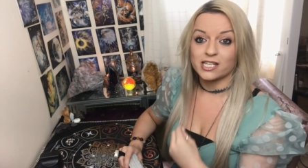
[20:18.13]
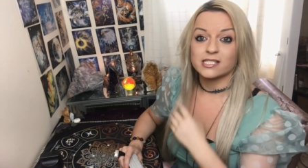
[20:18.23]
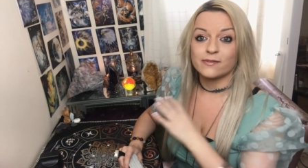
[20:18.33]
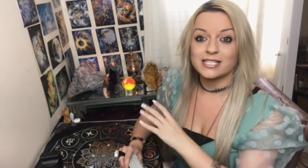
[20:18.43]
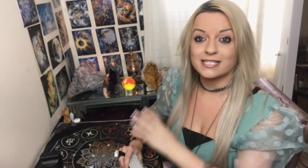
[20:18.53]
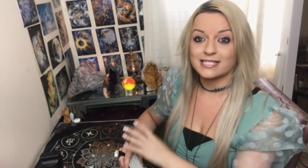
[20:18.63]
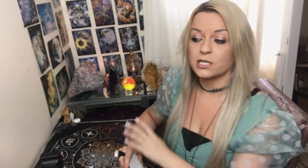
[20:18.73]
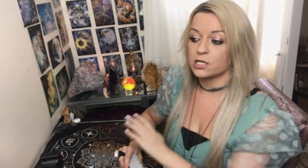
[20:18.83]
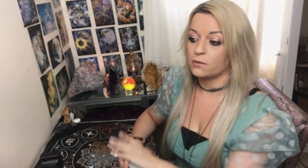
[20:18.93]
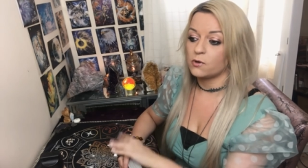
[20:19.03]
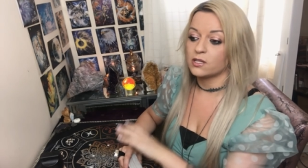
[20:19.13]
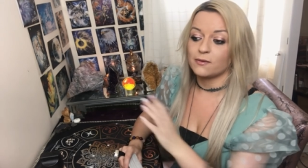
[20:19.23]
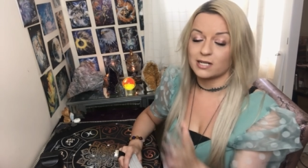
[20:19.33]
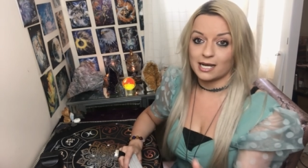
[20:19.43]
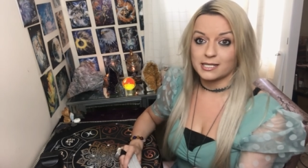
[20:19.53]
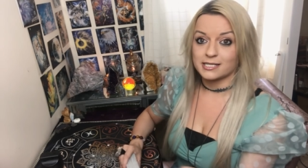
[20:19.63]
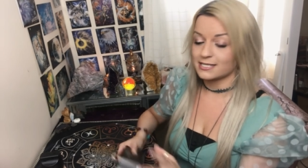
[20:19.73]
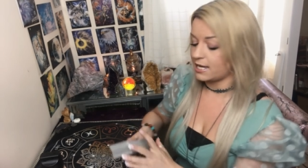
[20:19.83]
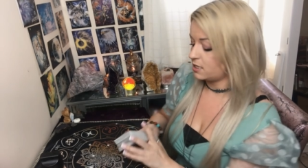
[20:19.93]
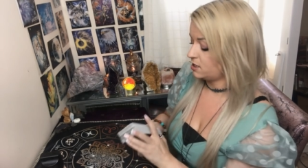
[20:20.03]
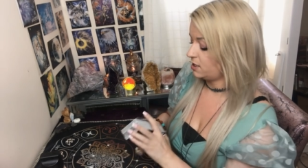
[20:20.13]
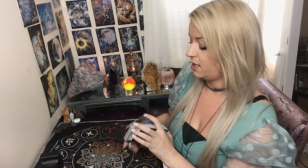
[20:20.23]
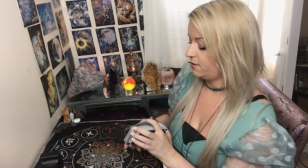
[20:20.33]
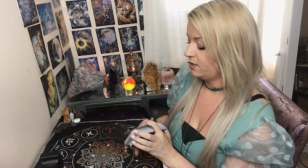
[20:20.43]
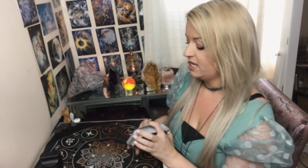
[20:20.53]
So it's essentially what they would like to say to you.